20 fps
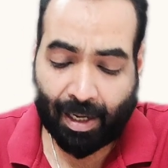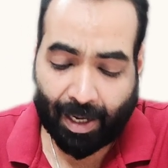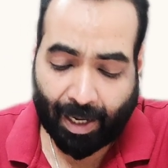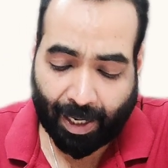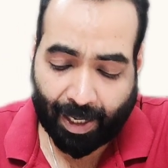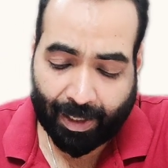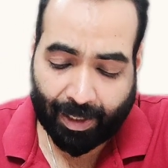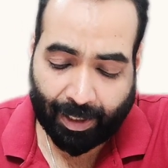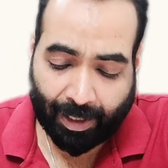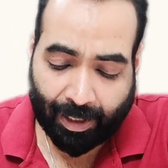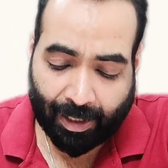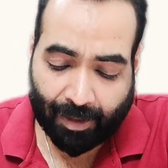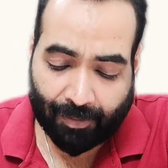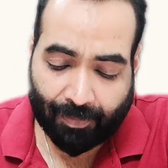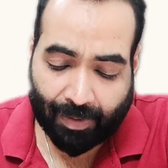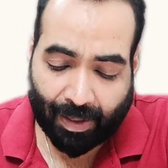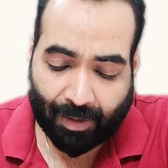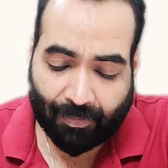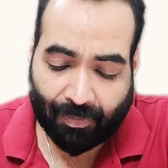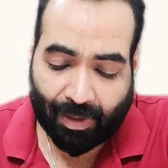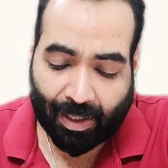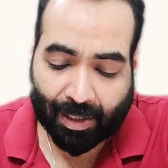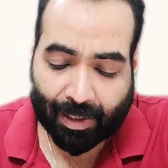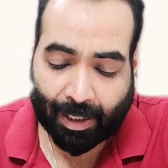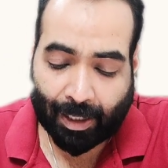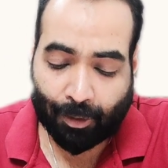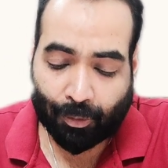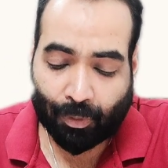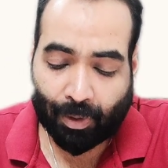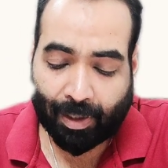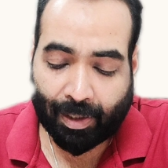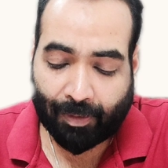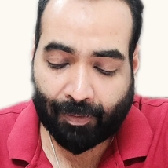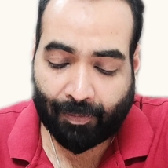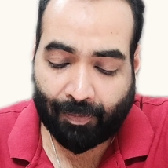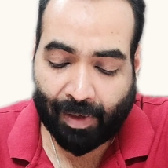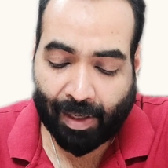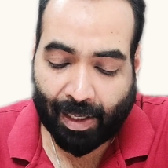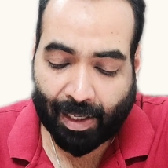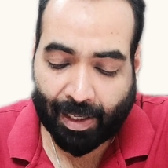and in a way we
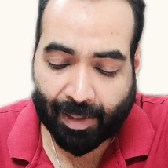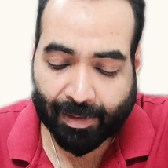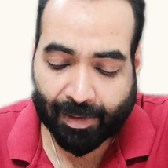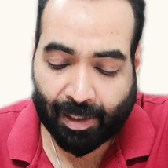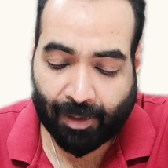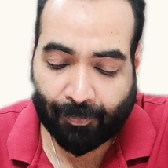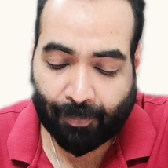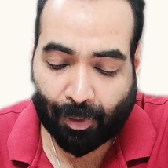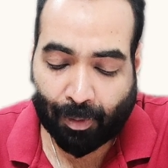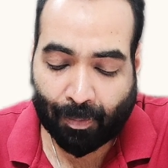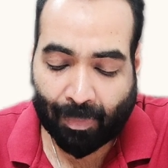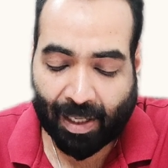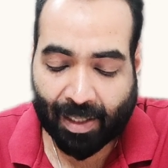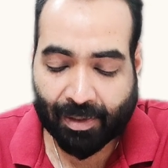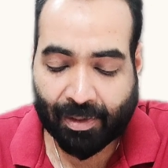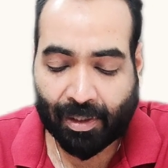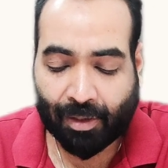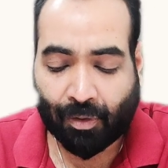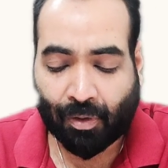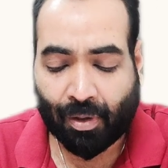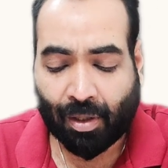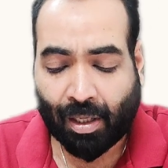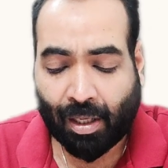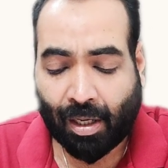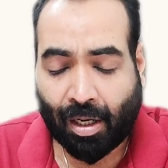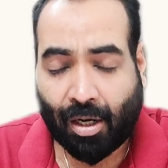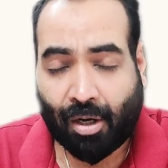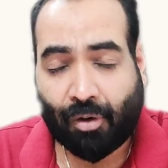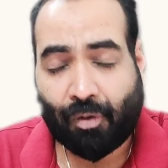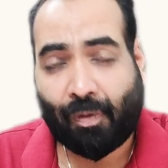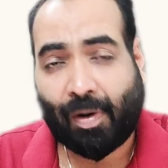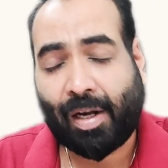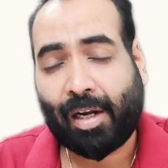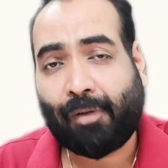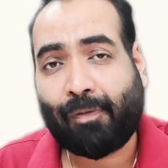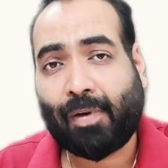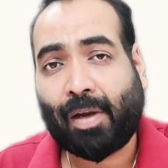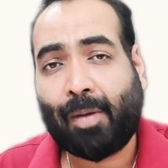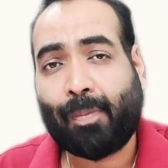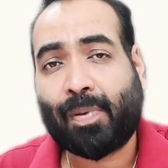are asking for margin on
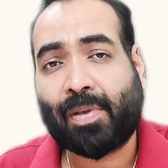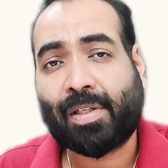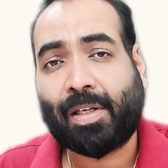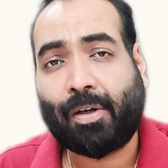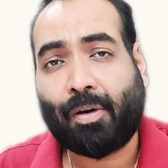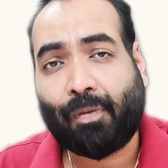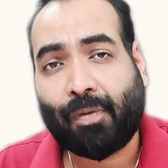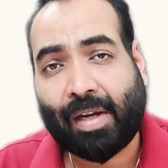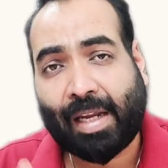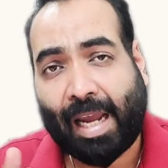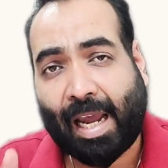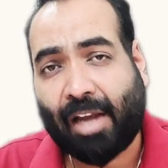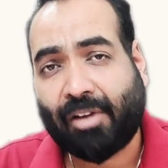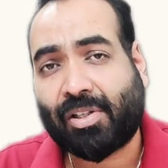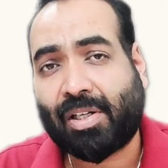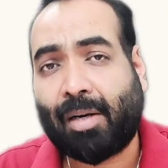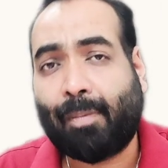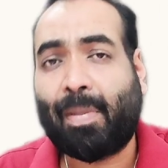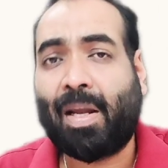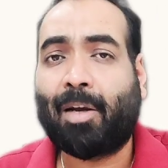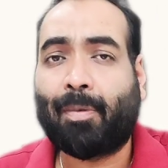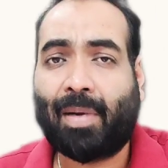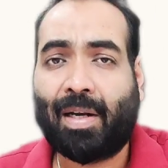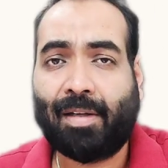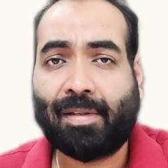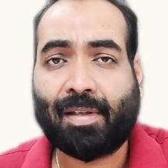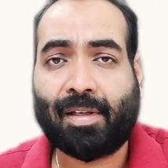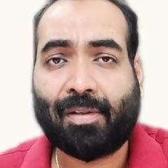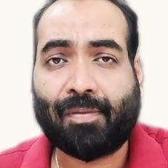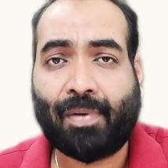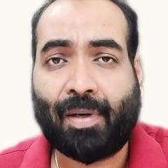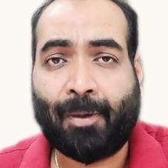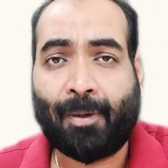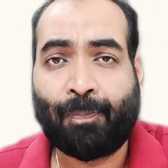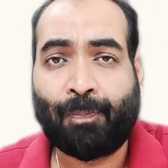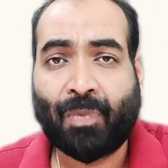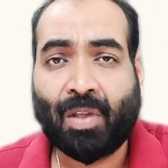25% of cash and bank balance as well.